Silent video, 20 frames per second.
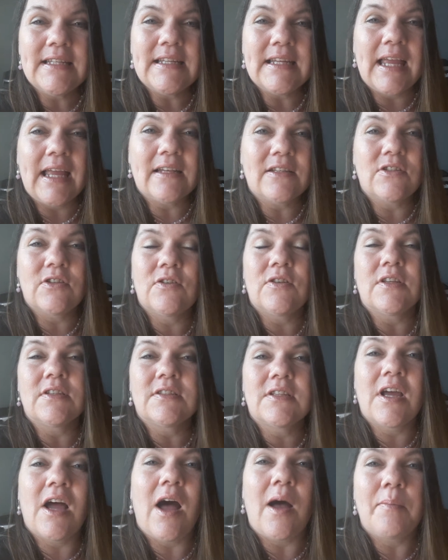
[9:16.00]
to get to the
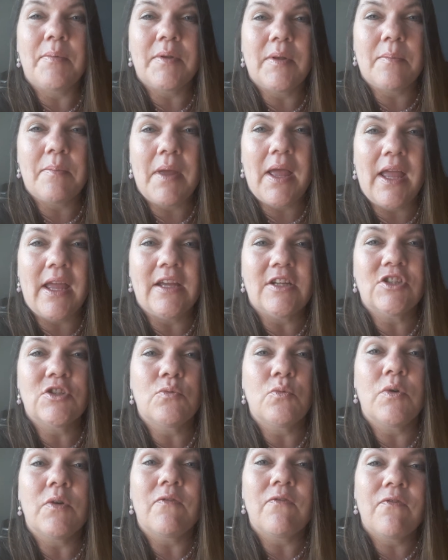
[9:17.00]
top of the
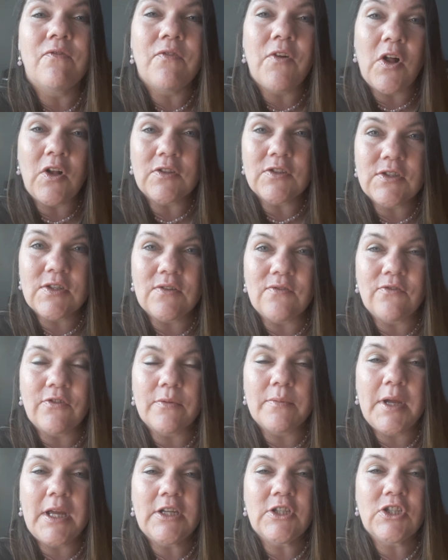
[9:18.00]
page with false
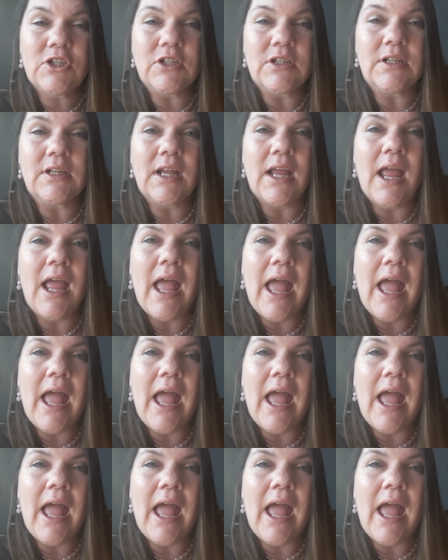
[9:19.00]
information.